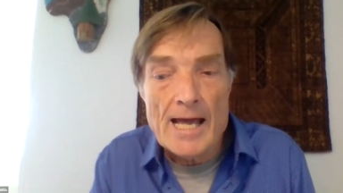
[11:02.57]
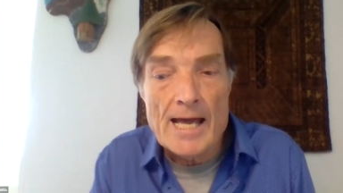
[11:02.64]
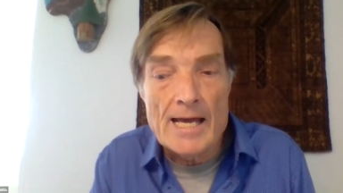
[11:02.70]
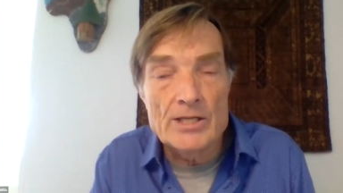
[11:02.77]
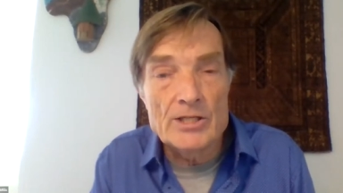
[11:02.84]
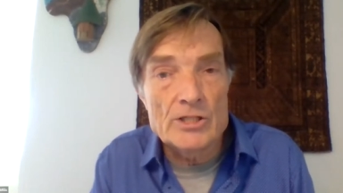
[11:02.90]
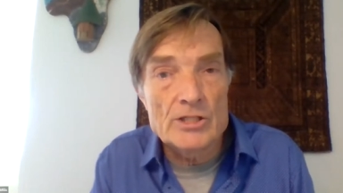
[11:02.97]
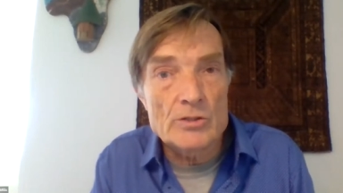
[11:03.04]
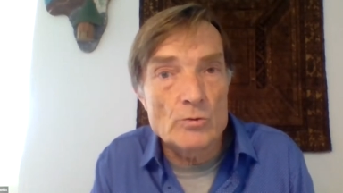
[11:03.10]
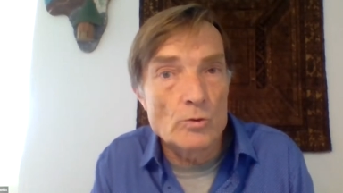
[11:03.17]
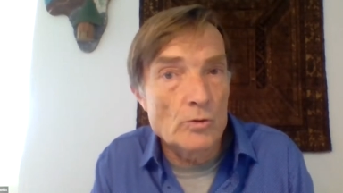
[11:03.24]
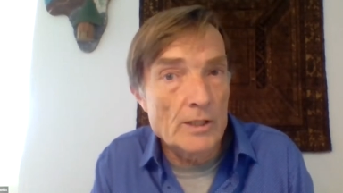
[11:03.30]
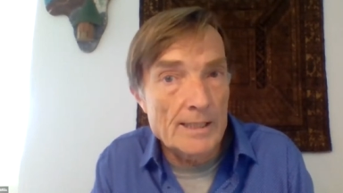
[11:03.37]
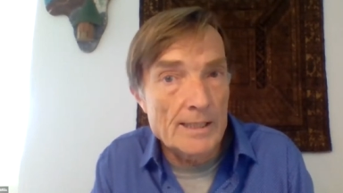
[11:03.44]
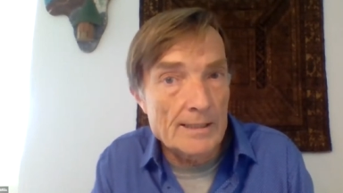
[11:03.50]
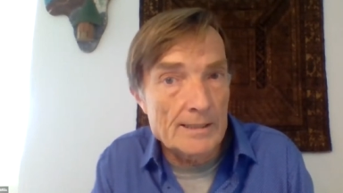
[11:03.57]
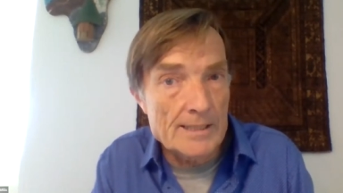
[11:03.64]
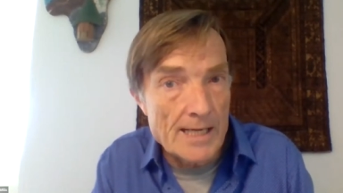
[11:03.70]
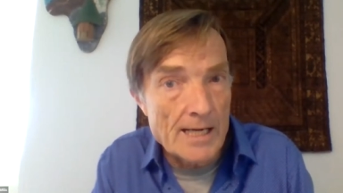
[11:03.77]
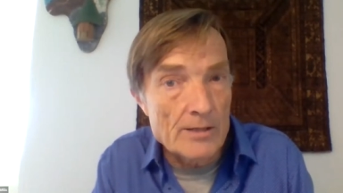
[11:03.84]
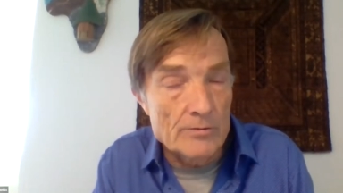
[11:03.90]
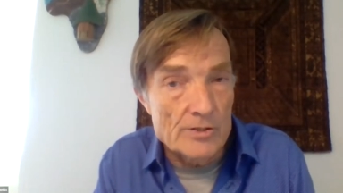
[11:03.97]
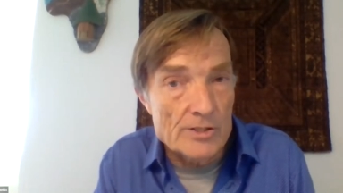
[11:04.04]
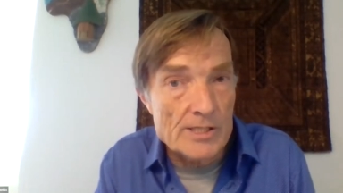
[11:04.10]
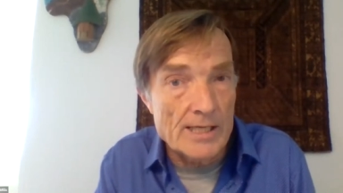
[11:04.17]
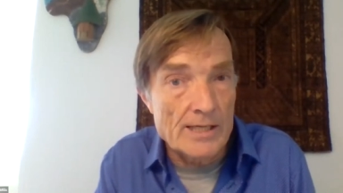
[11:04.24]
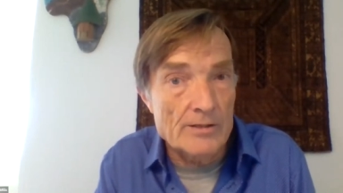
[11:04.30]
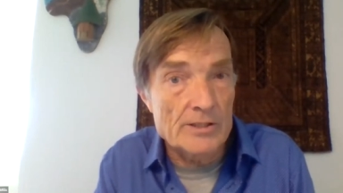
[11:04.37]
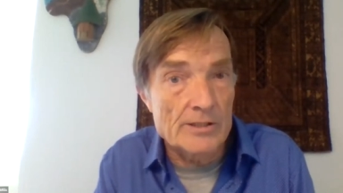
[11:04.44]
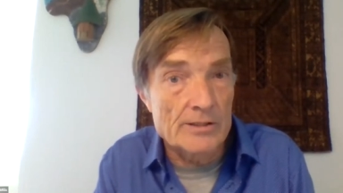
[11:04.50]
and all the little towns
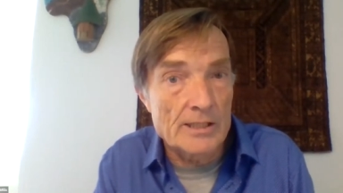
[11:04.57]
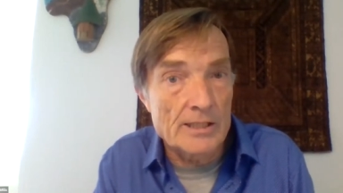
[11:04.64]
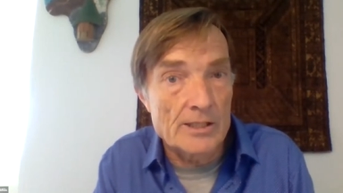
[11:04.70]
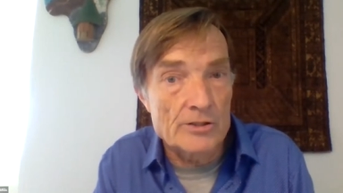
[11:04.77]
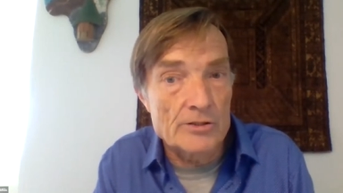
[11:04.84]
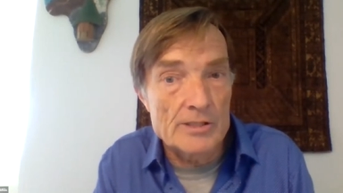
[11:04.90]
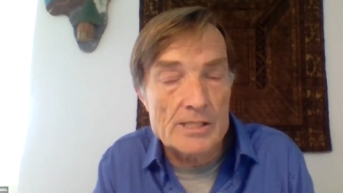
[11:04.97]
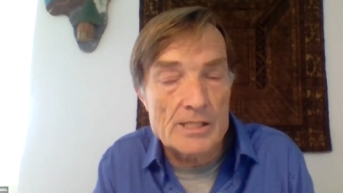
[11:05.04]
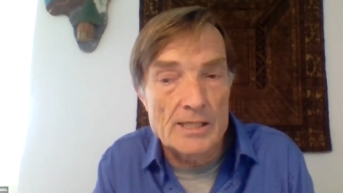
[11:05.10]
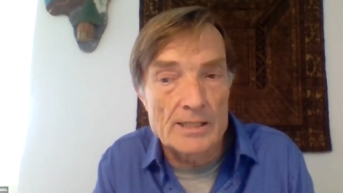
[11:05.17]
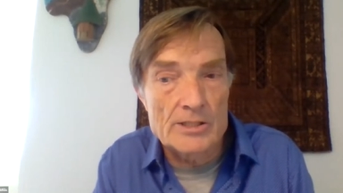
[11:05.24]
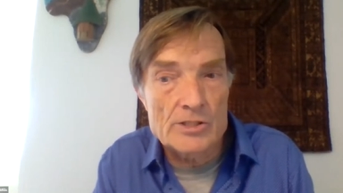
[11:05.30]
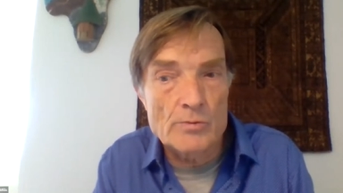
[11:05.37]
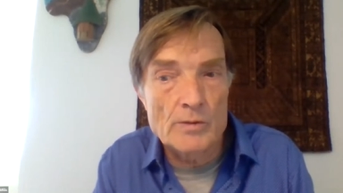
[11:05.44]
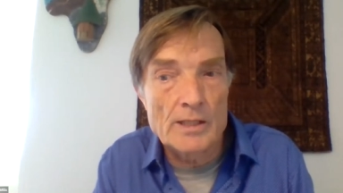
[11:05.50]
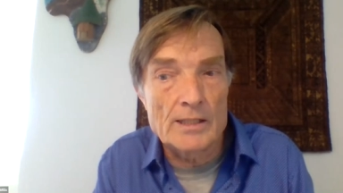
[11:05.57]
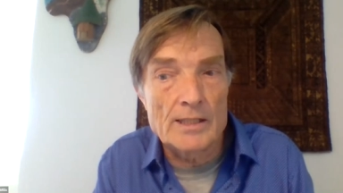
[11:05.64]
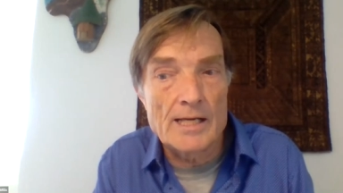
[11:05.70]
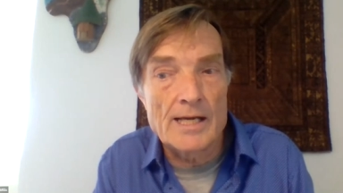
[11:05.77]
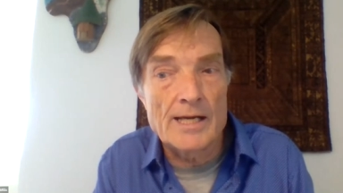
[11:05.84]
out in the countryside as well.